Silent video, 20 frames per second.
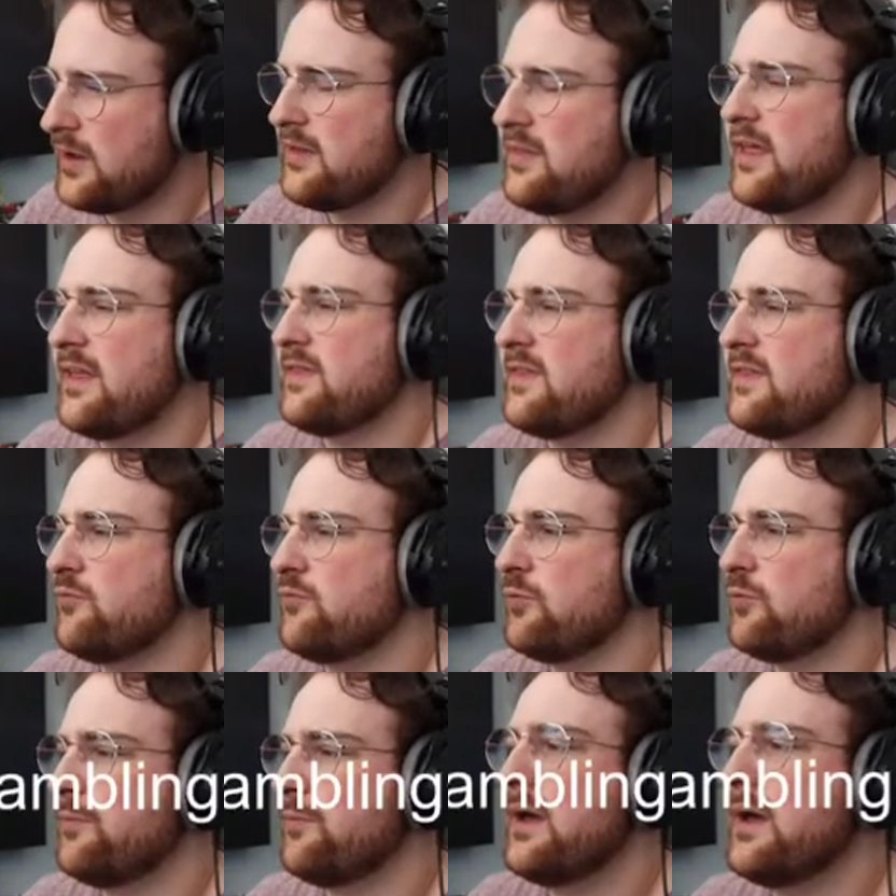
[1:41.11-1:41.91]
that
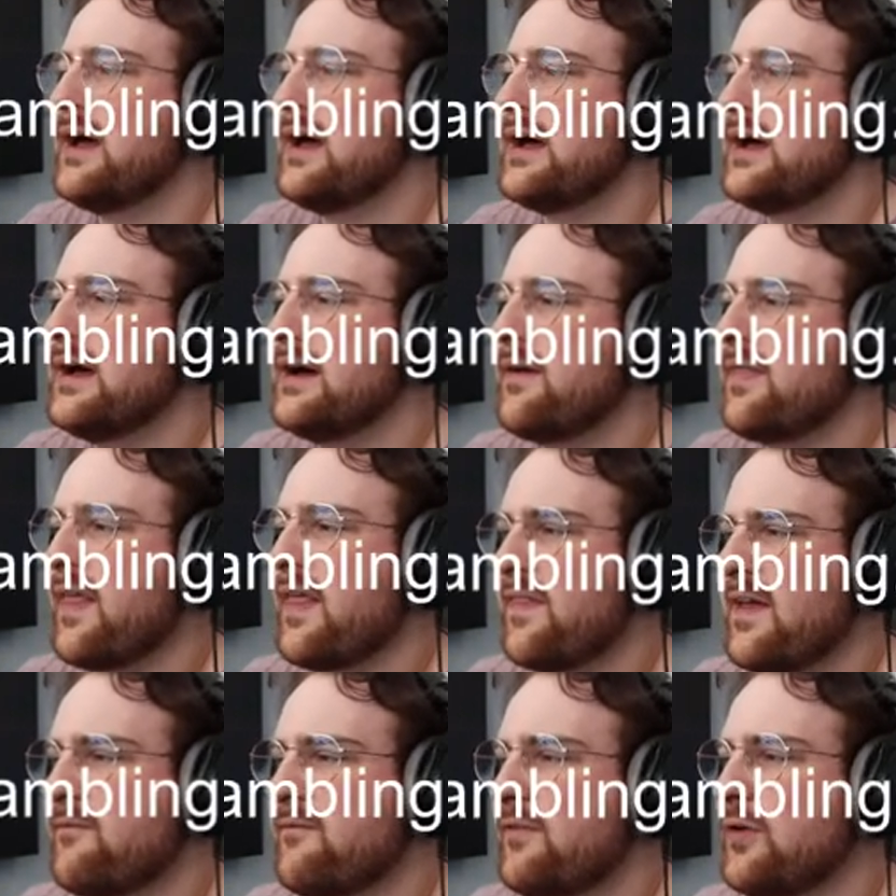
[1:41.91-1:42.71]

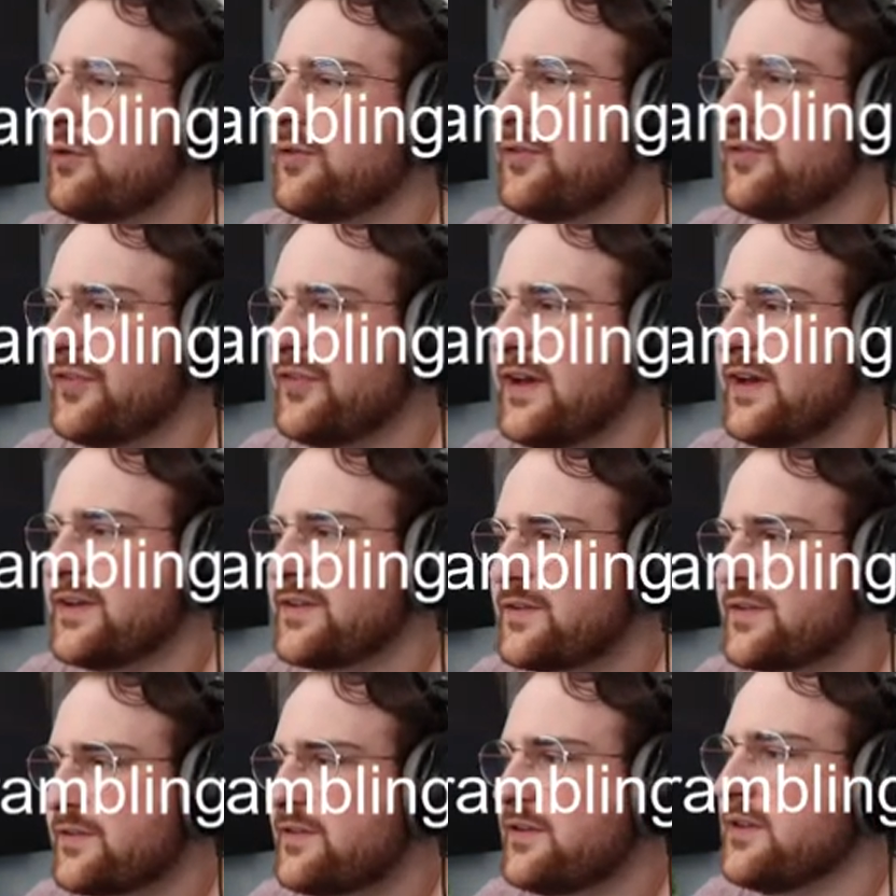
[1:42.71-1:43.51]
that vocal
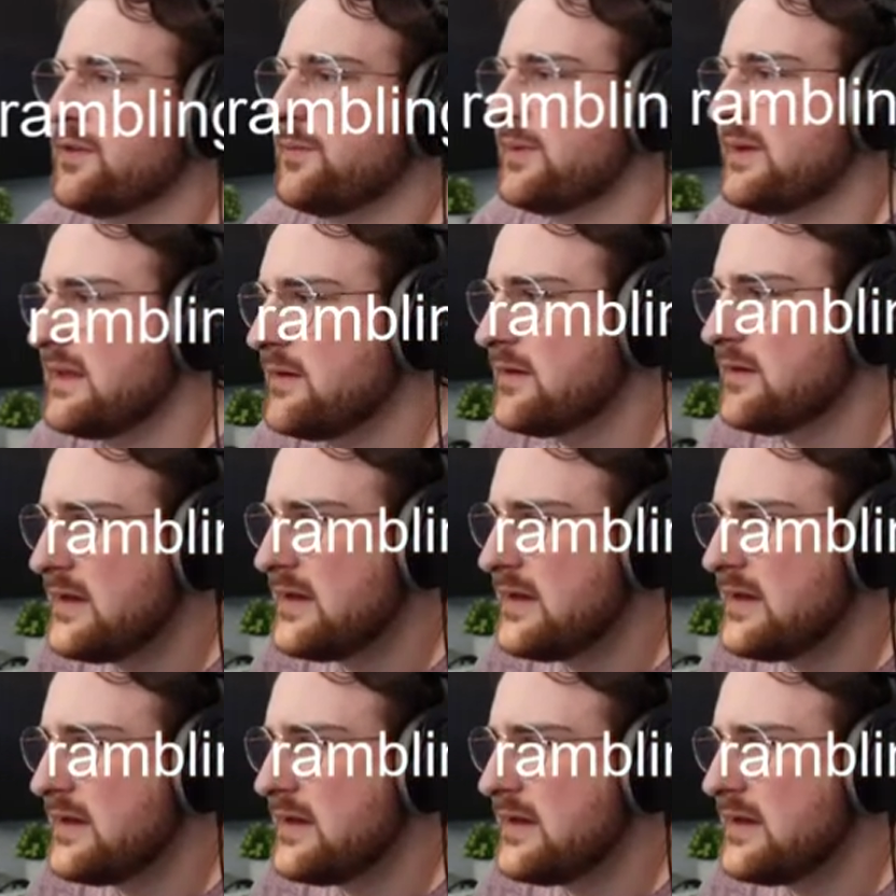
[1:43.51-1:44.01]
does to the beat.